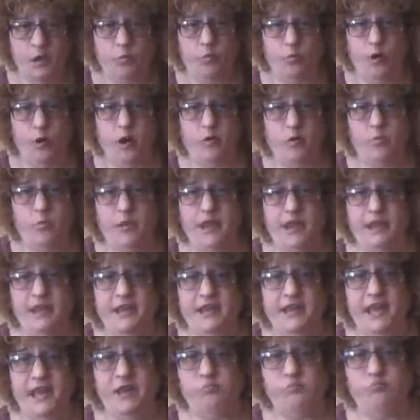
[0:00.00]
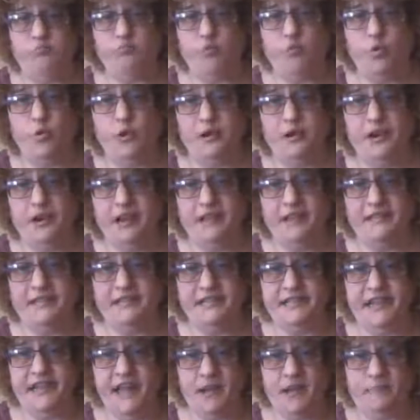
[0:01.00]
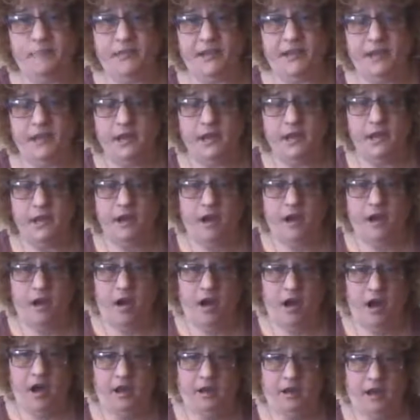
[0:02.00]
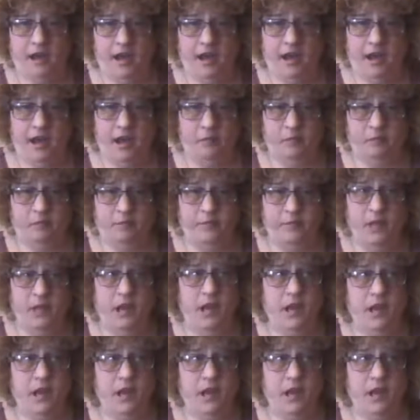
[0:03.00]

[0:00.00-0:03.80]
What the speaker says: where we can get more in depth on,